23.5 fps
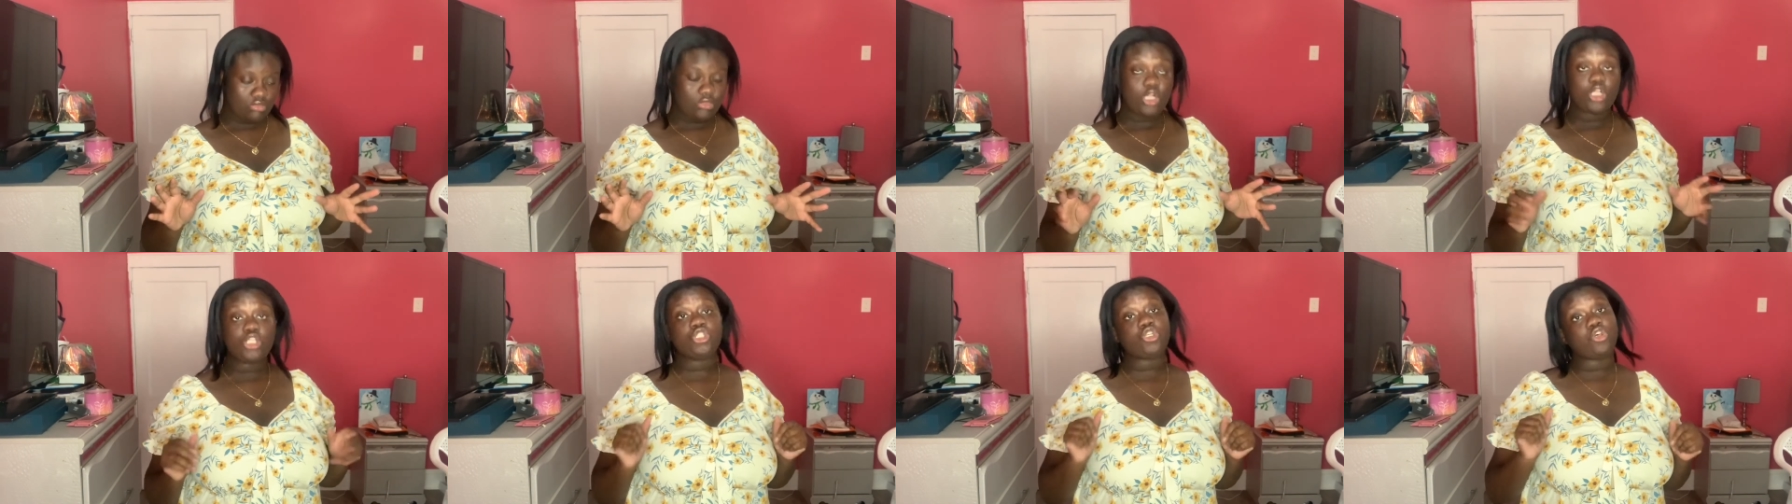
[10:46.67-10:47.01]

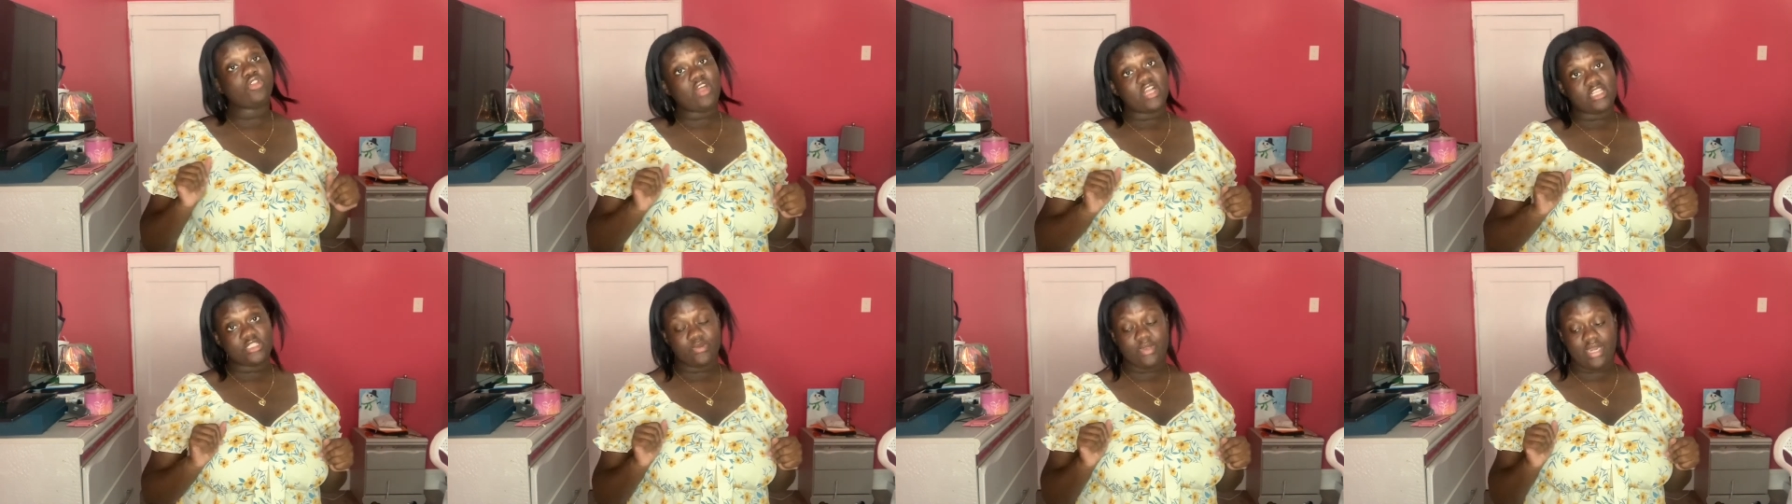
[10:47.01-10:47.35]
So
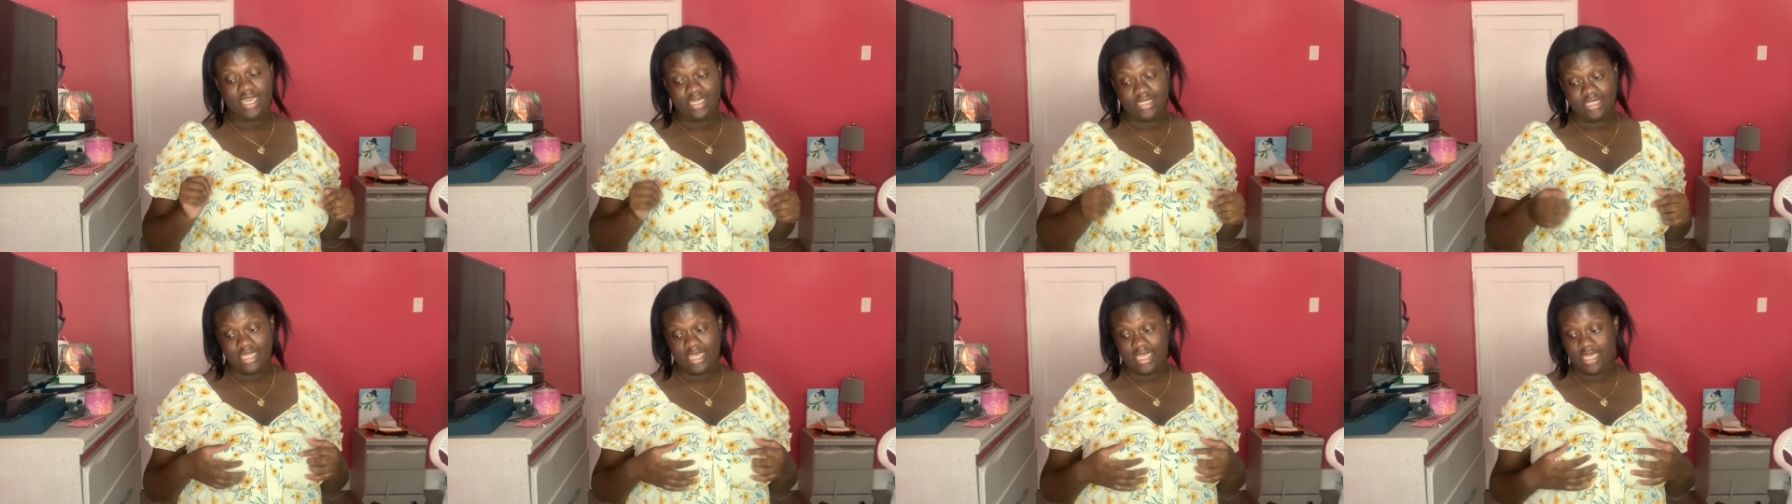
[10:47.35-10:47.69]
that's what I
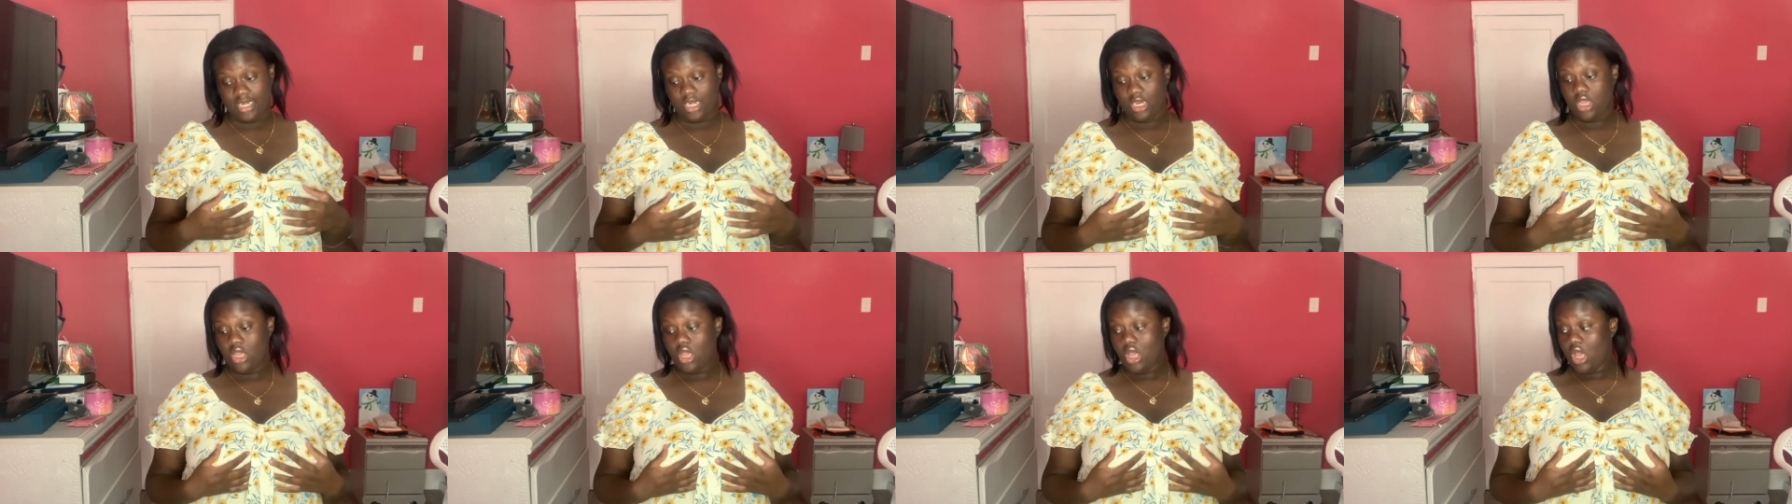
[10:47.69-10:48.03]
did.
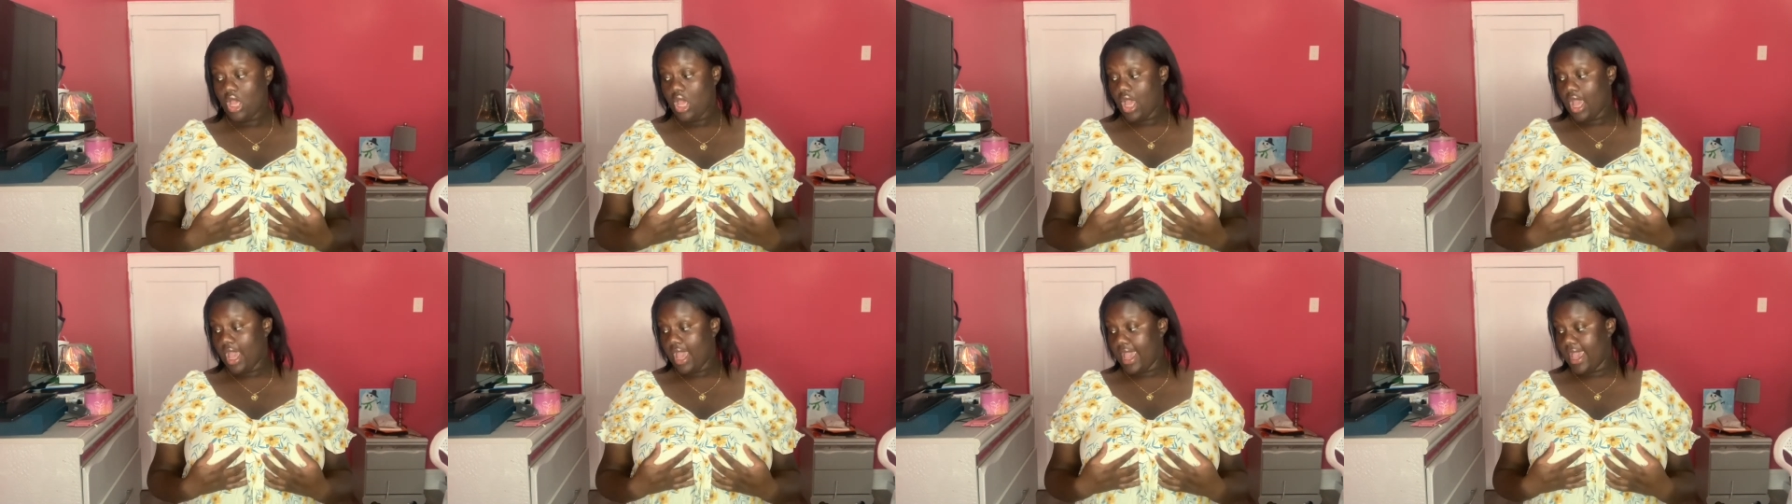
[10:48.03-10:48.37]

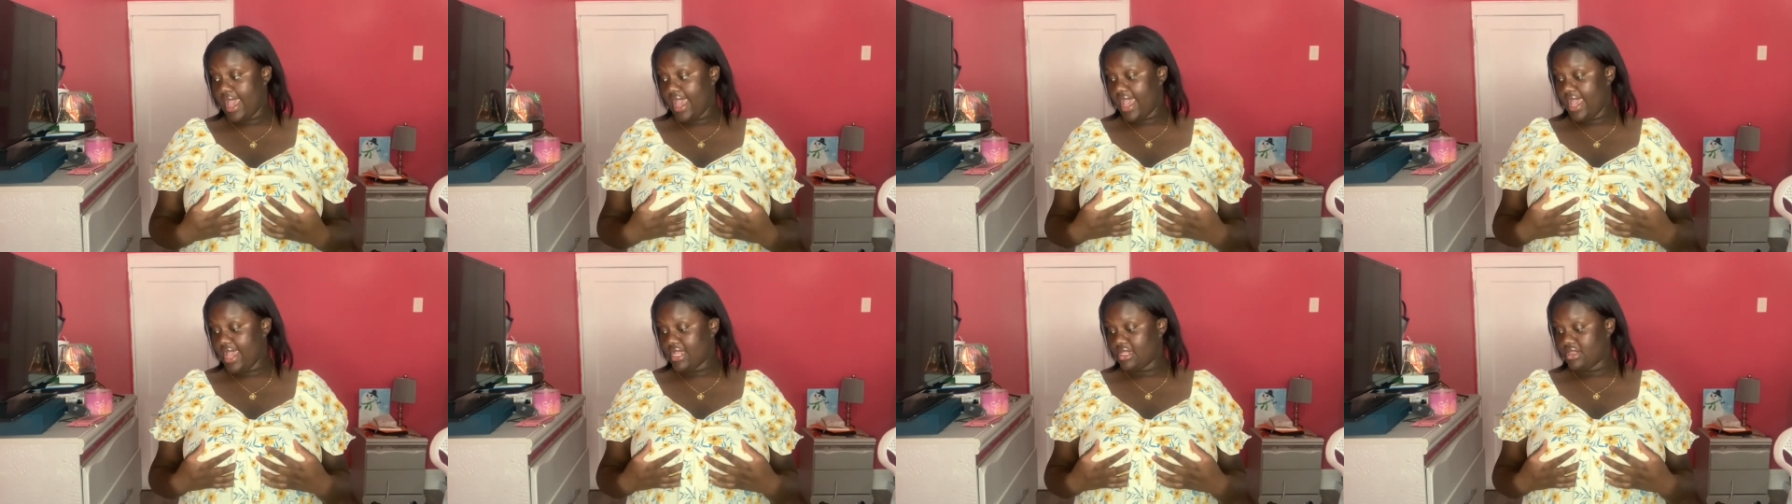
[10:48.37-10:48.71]

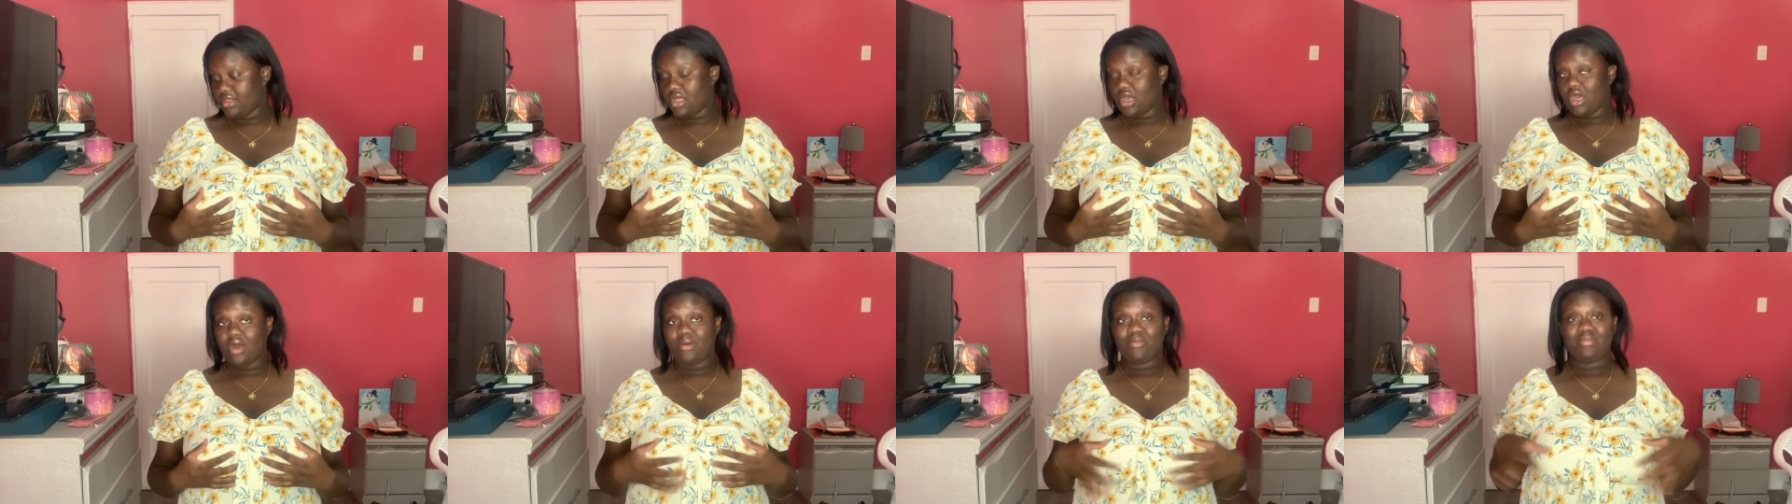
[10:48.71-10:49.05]
And
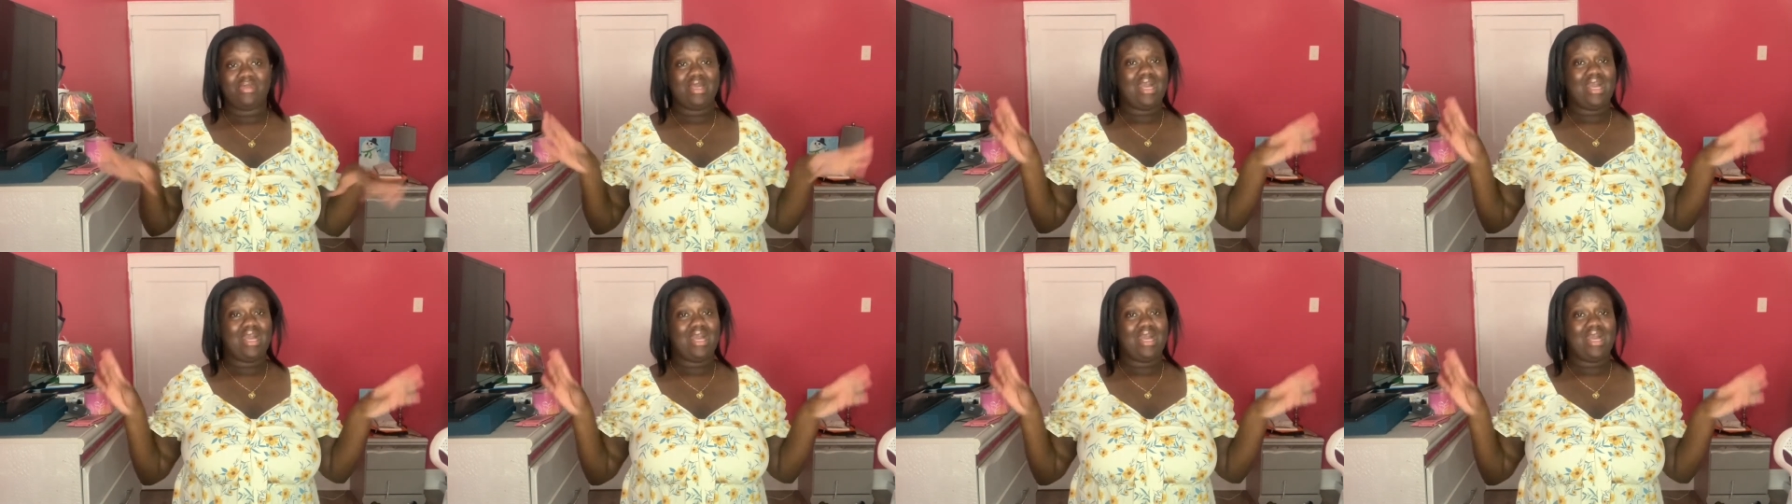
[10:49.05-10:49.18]
um,